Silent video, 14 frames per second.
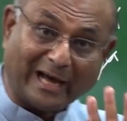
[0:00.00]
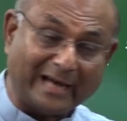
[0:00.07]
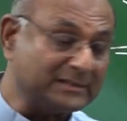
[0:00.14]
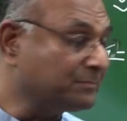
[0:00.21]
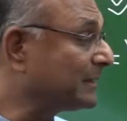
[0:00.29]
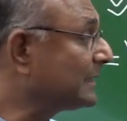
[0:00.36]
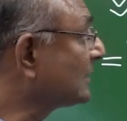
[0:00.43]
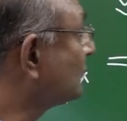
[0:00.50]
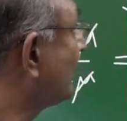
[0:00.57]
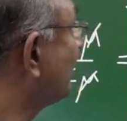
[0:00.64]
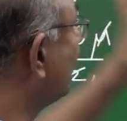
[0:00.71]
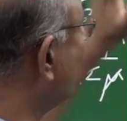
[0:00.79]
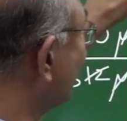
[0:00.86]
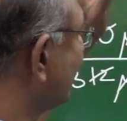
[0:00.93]
asked, but that's what
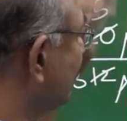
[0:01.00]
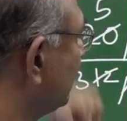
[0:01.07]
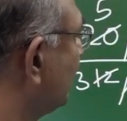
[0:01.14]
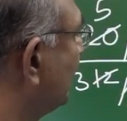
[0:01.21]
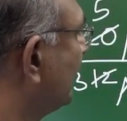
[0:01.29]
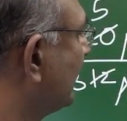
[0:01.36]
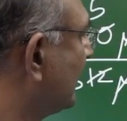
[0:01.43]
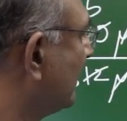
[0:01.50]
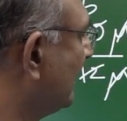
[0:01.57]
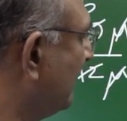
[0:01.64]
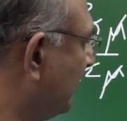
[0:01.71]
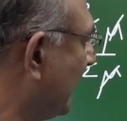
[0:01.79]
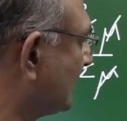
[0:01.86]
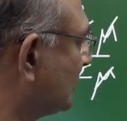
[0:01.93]
we got
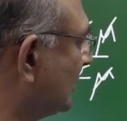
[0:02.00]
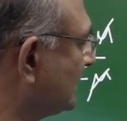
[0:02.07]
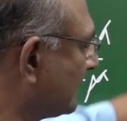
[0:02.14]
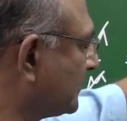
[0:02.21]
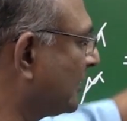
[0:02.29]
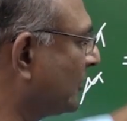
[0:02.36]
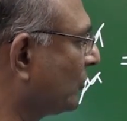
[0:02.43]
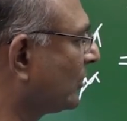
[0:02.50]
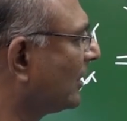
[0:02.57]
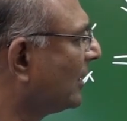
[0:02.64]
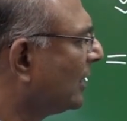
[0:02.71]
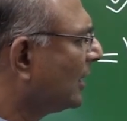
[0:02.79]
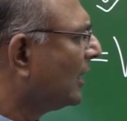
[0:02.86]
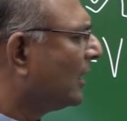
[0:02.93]
if we actually substitute.
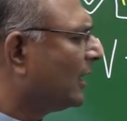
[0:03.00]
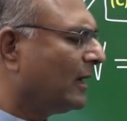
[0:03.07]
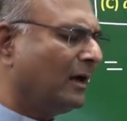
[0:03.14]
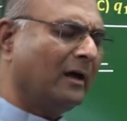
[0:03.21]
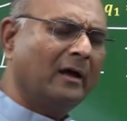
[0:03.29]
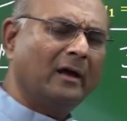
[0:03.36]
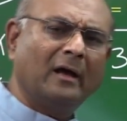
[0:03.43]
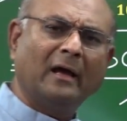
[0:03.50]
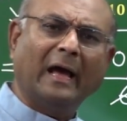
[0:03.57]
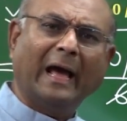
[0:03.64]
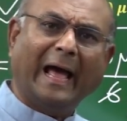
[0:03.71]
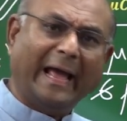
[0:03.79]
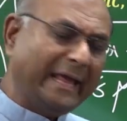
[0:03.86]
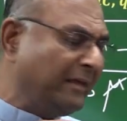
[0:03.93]

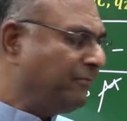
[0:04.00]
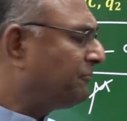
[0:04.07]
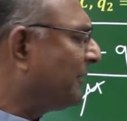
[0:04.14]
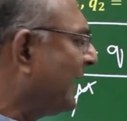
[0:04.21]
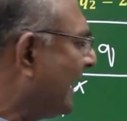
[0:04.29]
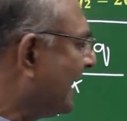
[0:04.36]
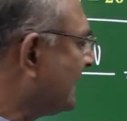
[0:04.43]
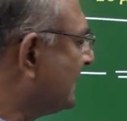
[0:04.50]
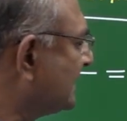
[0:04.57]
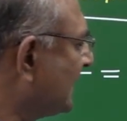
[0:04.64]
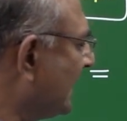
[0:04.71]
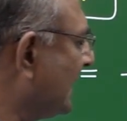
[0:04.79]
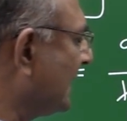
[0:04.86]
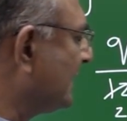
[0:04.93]
If I had
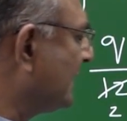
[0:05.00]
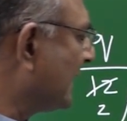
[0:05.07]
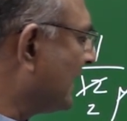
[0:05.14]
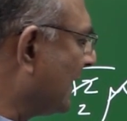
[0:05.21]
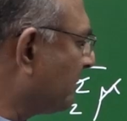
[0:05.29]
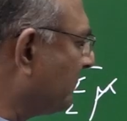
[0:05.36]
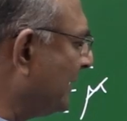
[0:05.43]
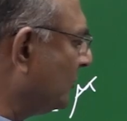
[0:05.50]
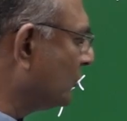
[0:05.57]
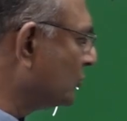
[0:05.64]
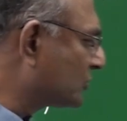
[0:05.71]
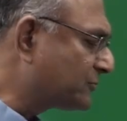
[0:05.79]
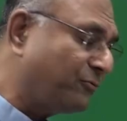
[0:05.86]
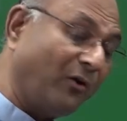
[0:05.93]
decided that let me
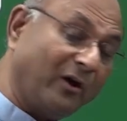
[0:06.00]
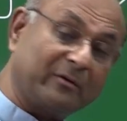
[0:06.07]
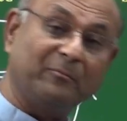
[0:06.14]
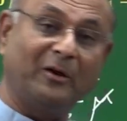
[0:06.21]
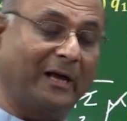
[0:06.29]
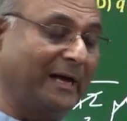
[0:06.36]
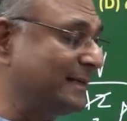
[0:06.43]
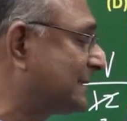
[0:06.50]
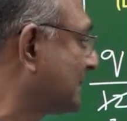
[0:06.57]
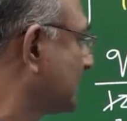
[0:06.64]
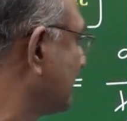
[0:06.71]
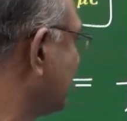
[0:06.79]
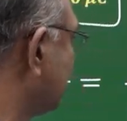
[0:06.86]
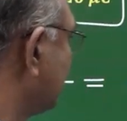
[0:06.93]
use formulas,